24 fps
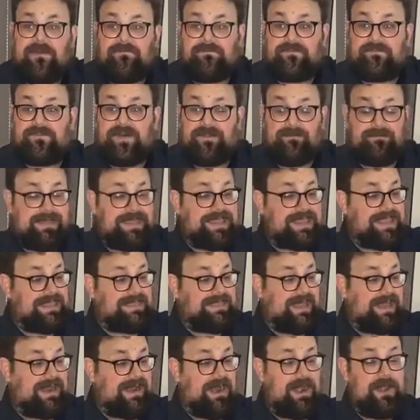have fun making
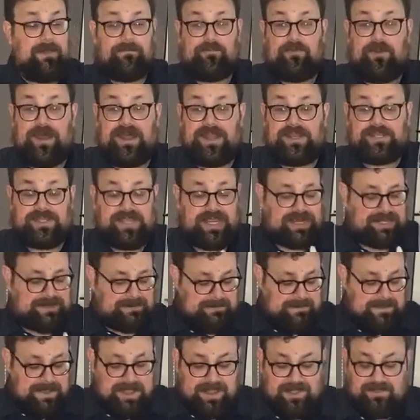that art project.
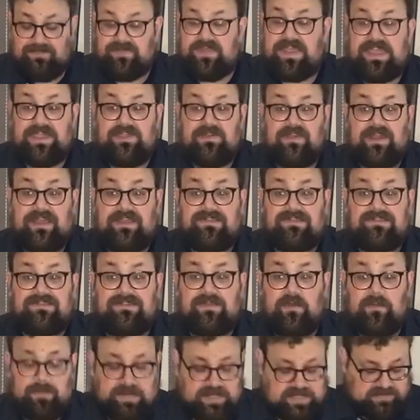And thank you guys
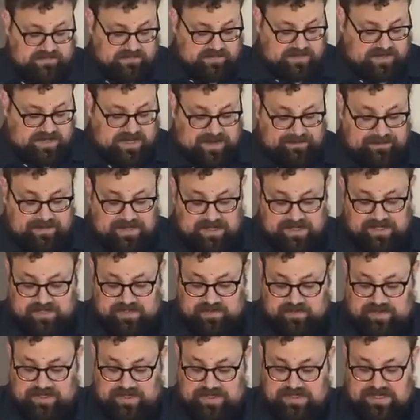so much for coming and
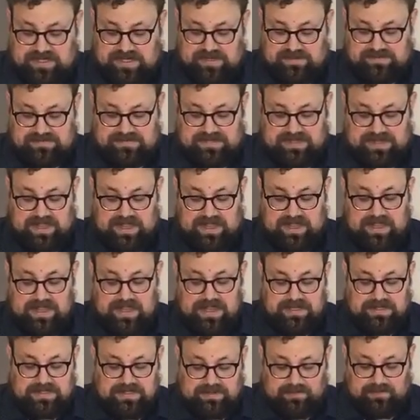joining to us today
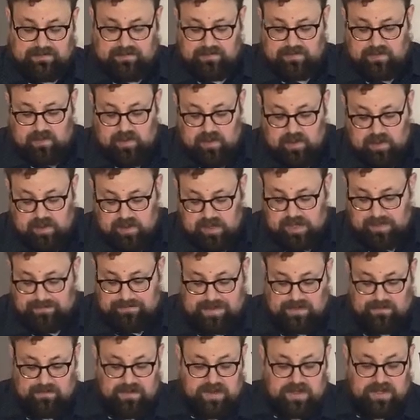to learn all
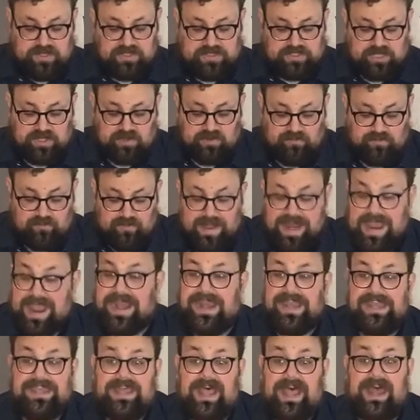about
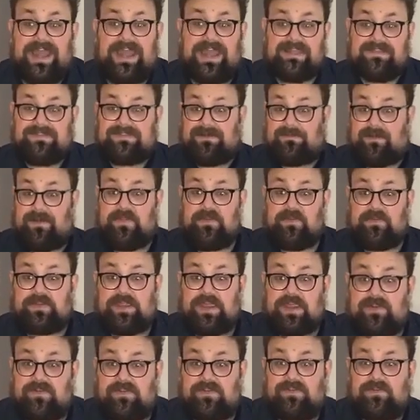pteranodon, and some other
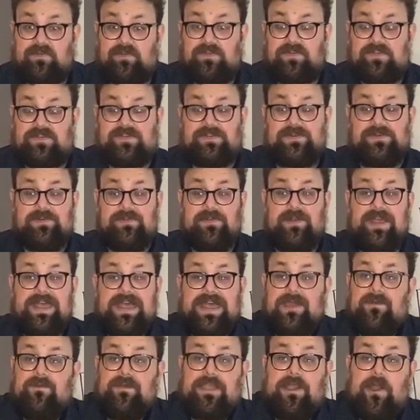pterosaurs too.
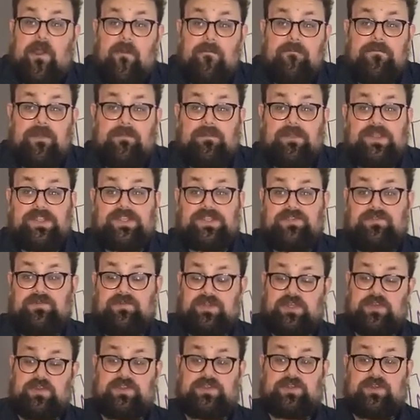We hope that we,
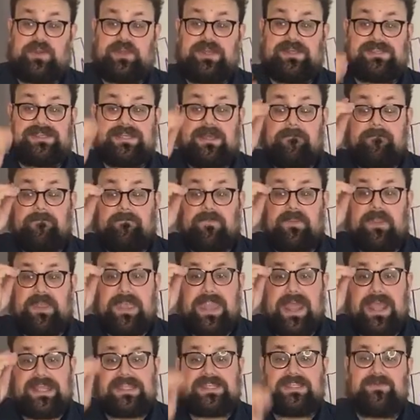you join us
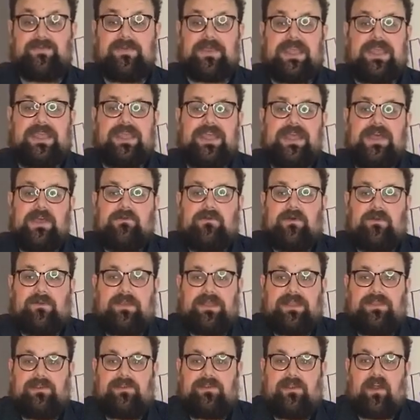next week when
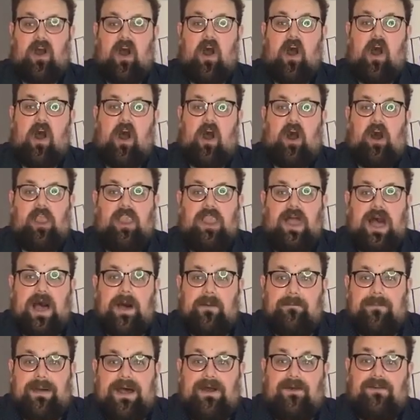we learn all
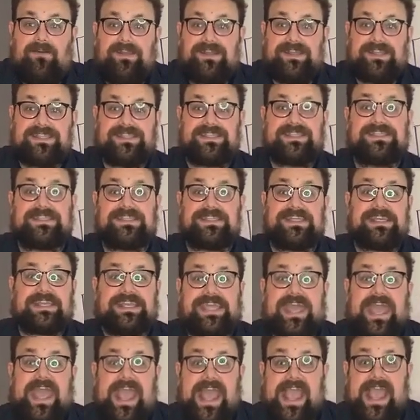about
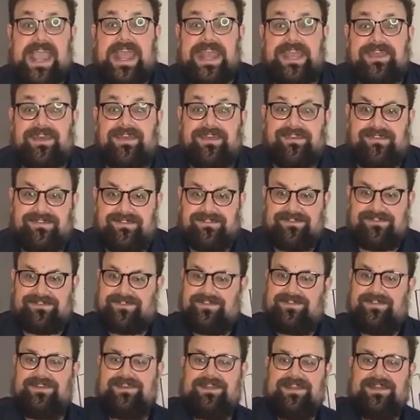cicadas.